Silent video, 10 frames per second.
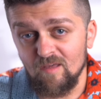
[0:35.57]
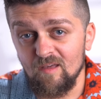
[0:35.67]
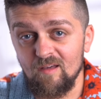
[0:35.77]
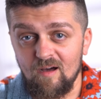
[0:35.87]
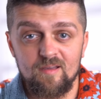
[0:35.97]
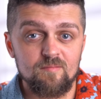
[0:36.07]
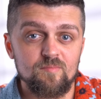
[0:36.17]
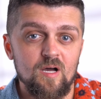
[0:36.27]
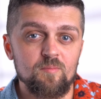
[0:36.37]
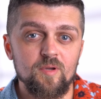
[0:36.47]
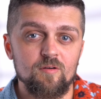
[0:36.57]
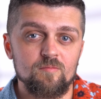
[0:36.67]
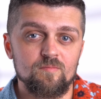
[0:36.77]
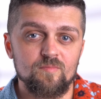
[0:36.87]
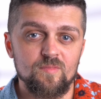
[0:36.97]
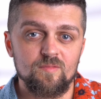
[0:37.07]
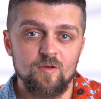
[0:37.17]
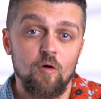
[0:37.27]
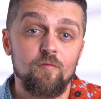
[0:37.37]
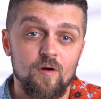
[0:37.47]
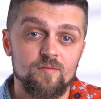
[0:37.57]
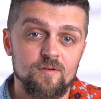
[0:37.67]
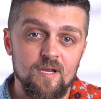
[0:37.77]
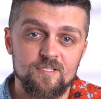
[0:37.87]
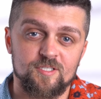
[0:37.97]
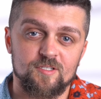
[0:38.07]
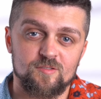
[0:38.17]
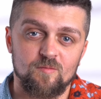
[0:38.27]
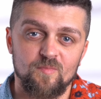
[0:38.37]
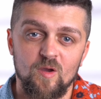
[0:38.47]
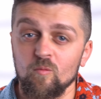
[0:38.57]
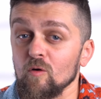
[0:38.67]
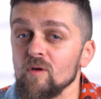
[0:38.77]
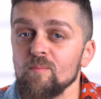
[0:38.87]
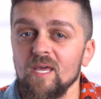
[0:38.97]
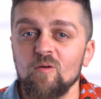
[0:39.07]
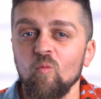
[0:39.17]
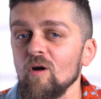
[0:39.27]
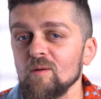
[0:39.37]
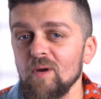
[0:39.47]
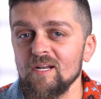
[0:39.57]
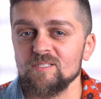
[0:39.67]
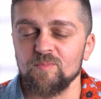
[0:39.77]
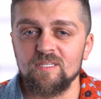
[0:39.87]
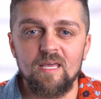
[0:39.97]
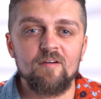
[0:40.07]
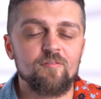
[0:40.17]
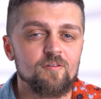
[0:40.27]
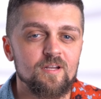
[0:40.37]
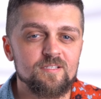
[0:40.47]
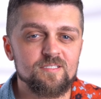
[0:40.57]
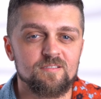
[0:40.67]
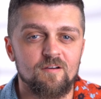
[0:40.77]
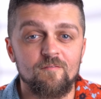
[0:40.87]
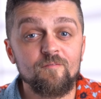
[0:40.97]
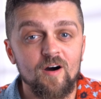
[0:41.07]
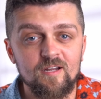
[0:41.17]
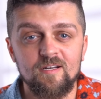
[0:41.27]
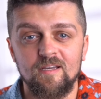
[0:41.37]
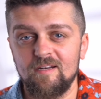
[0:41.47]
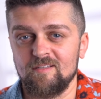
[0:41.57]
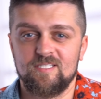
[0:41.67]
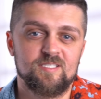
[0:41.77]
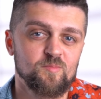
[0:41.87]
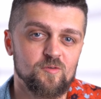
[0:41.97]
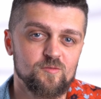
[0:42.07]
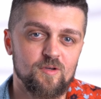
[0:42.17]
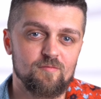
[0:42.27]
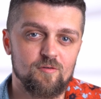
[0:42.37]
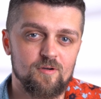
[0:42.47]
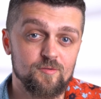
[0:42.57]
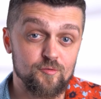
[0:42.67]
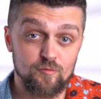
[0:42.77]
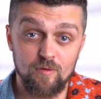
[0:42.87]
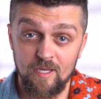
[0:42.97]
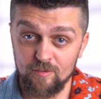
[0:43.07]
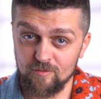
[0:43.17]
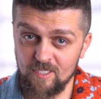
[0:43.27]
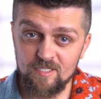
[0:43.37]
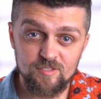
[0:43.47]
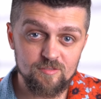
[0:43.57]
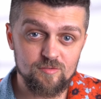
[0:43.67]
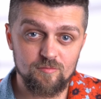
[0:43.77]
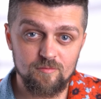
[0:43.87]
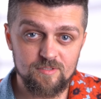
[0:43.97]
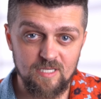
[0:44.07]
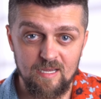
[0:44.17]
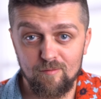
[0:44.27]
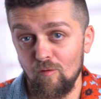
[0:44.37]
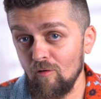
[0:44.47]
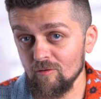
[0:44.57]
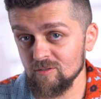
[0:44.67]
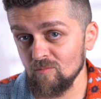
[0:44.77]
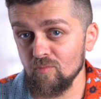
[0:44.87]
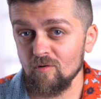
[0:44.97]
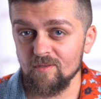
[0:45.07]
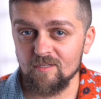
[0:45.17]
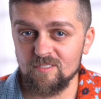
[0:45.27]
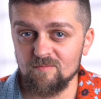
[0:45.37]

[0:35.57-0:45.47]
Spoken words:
Hi, I'm Beer, co-founder at Jexo, where we make work management effortless, fun, and accessible to everyone through education tools and awesome products.